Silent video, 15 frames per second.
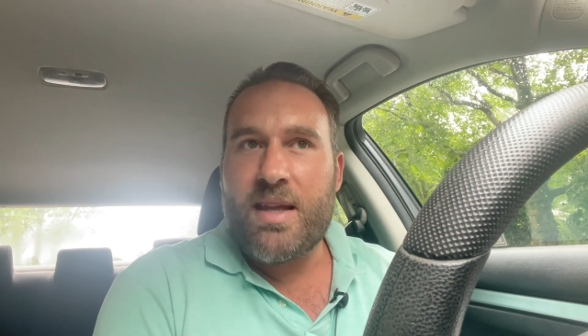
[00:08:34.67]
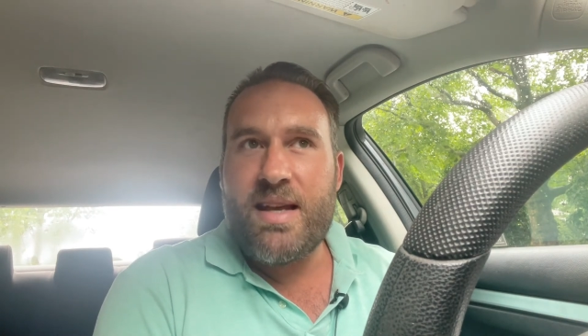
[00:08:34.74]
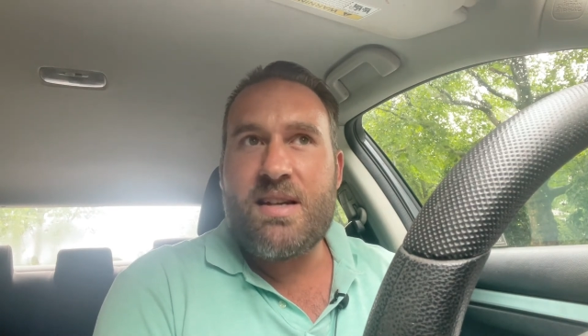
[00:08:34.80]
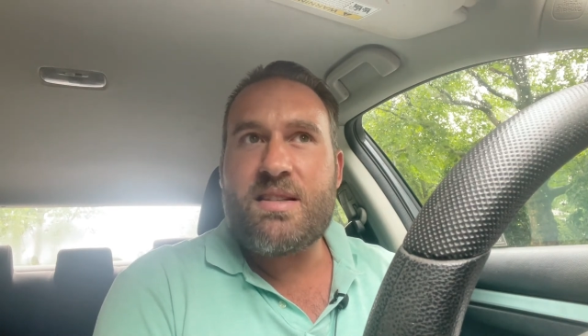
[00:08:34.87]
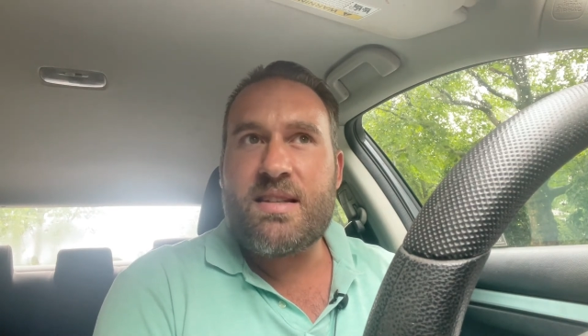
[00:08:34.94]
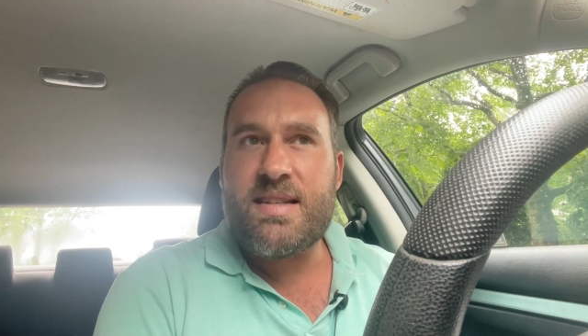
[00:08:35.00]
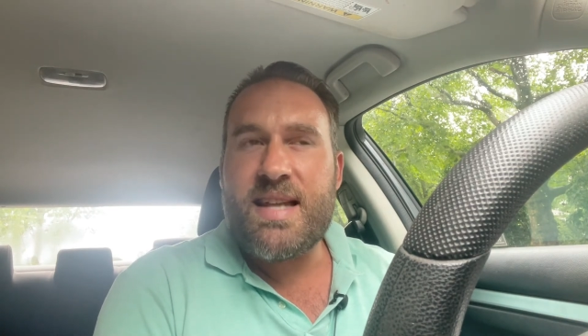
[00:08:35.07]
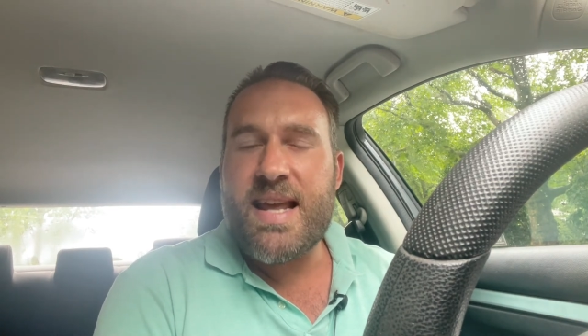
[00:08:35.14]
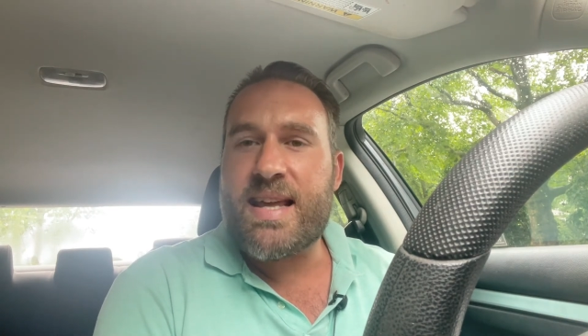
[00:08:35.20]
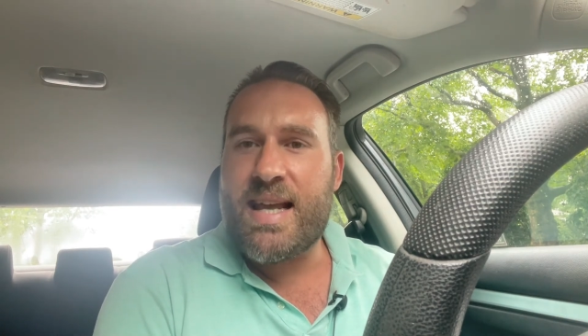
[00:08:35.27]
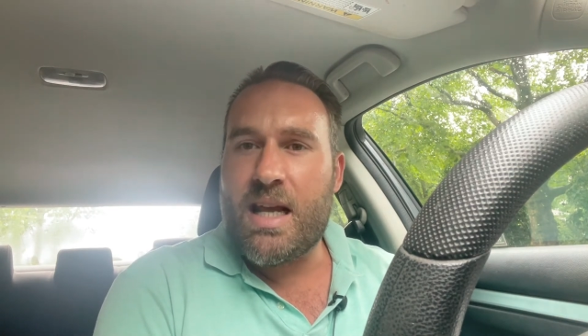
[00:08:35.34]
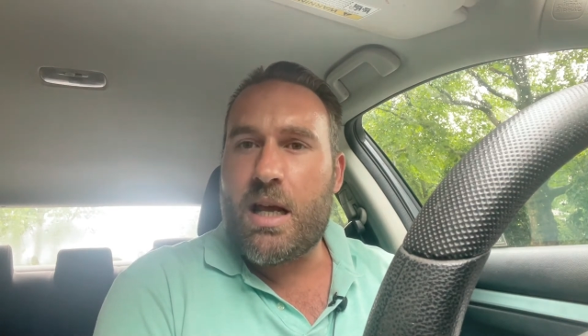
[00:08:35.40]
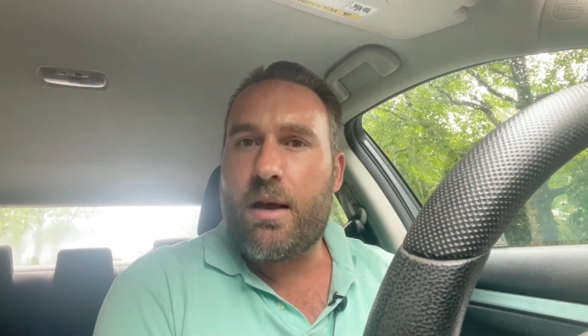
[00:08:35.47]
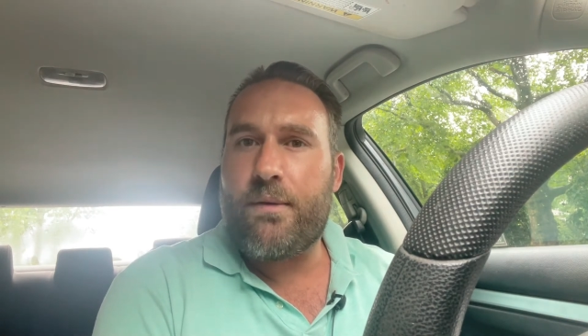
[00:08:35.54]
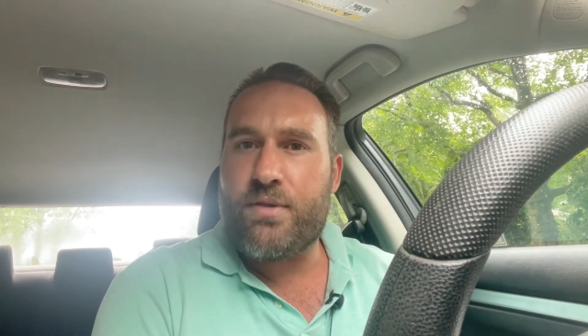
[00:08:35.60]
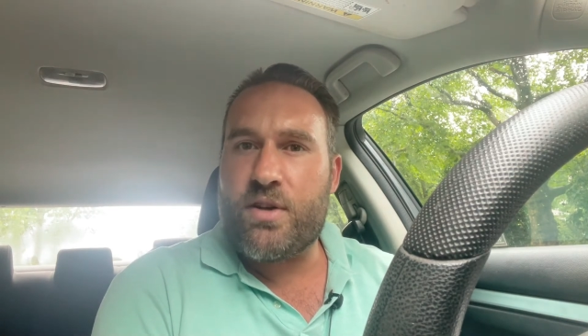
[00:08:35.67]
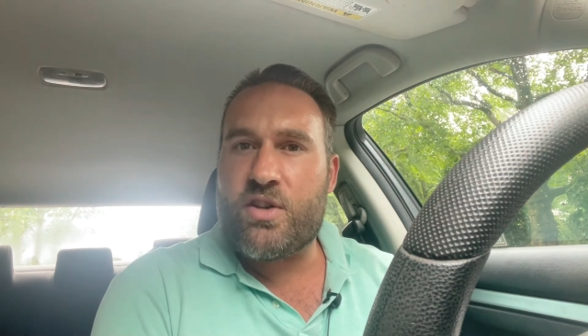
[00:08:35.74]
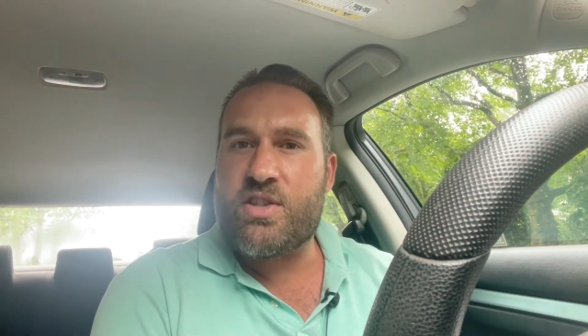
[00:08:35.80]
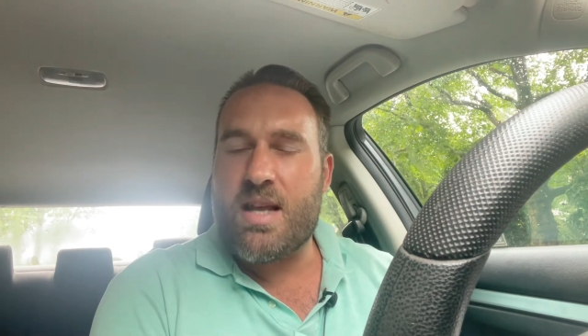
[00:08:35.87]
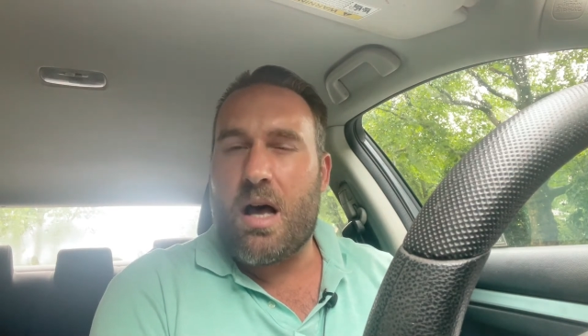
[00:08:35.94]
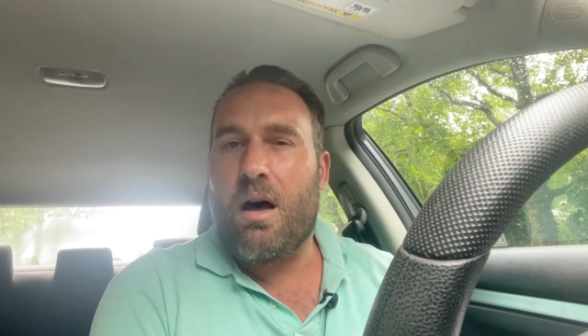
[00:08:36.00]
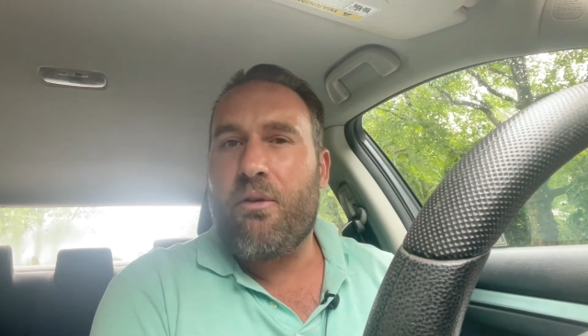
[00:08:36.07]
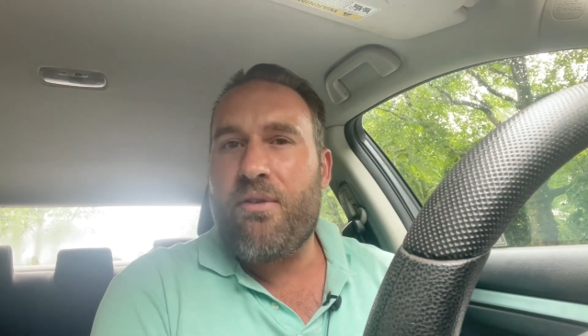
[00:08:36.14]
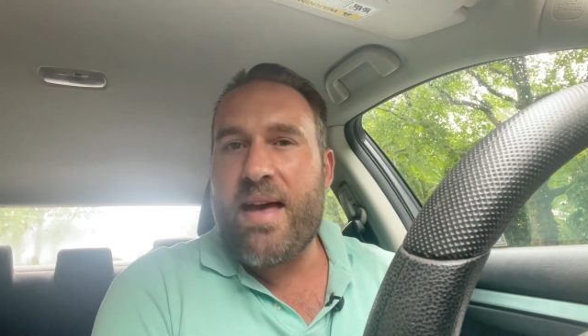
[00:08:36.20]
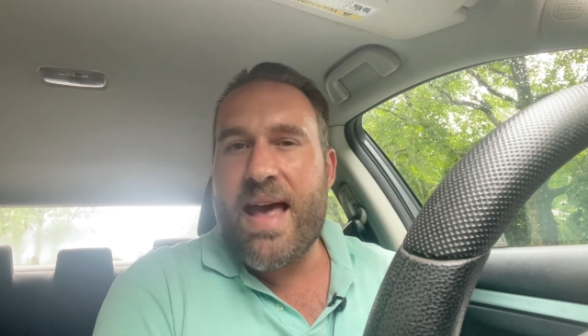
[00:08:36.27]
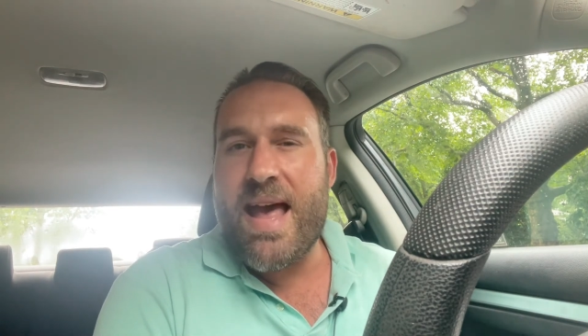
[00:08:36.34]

is to take care of yourself